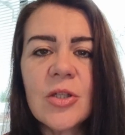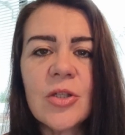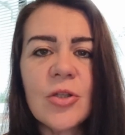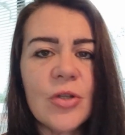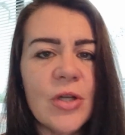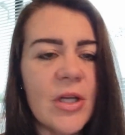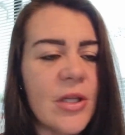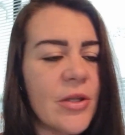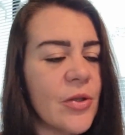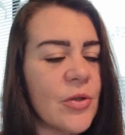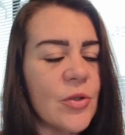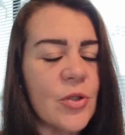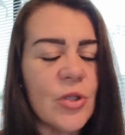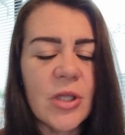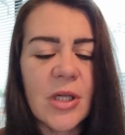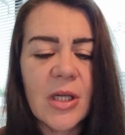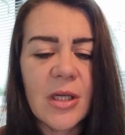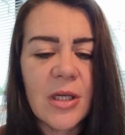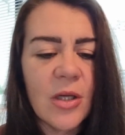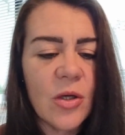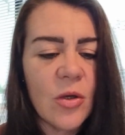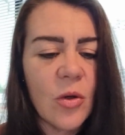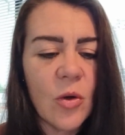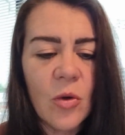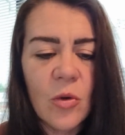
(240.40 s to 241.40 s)
strength
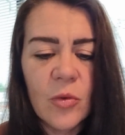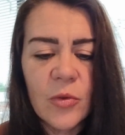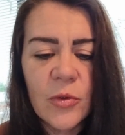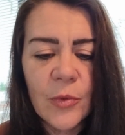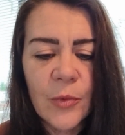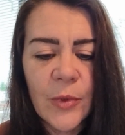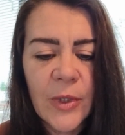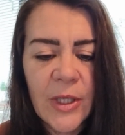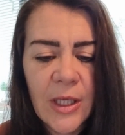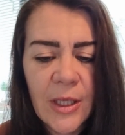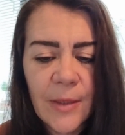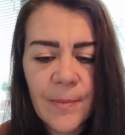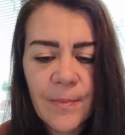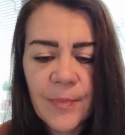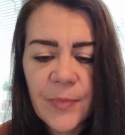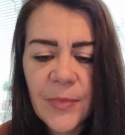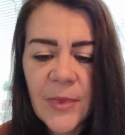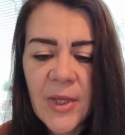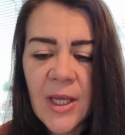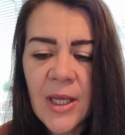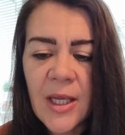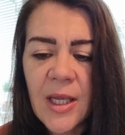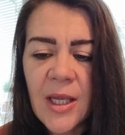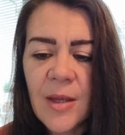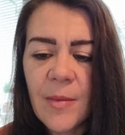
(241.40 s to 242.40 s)
training all the way.
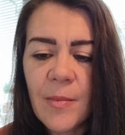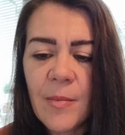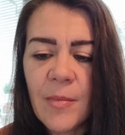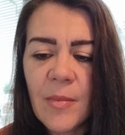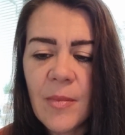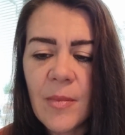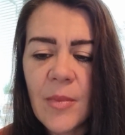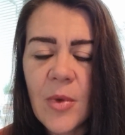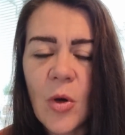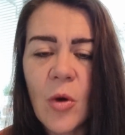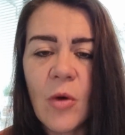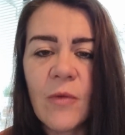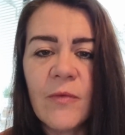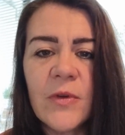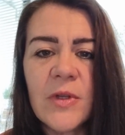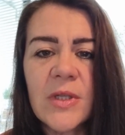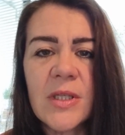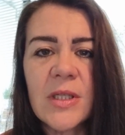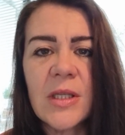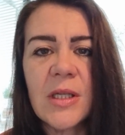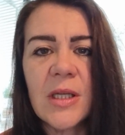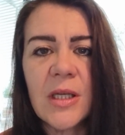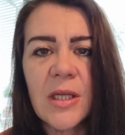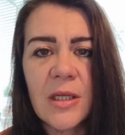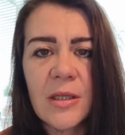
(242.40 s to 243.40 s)

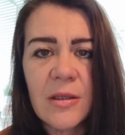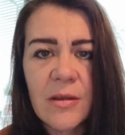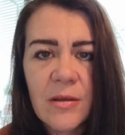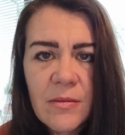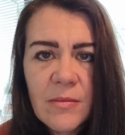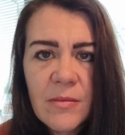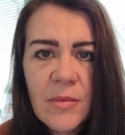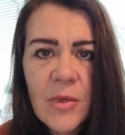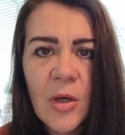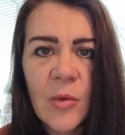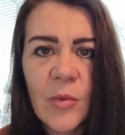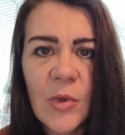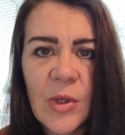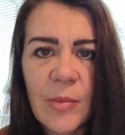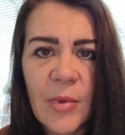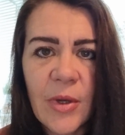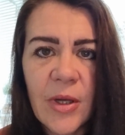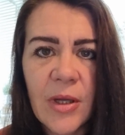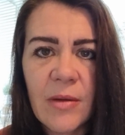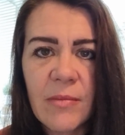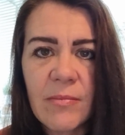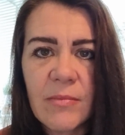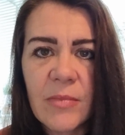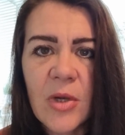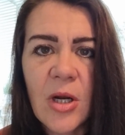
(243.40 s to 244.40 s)
Obviously a wee
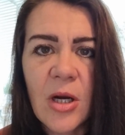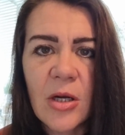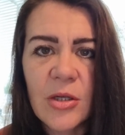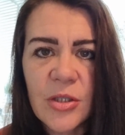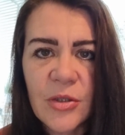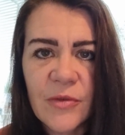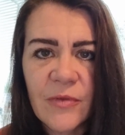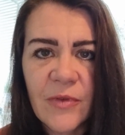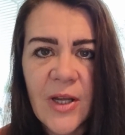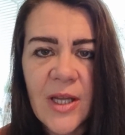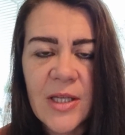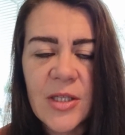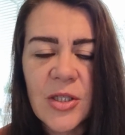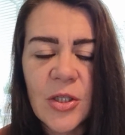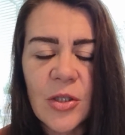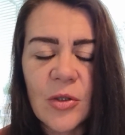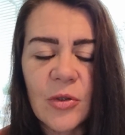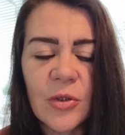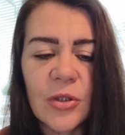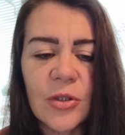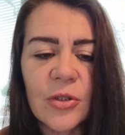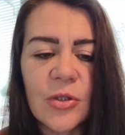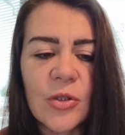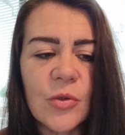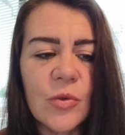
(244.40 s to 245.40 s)
bit cardiovascular,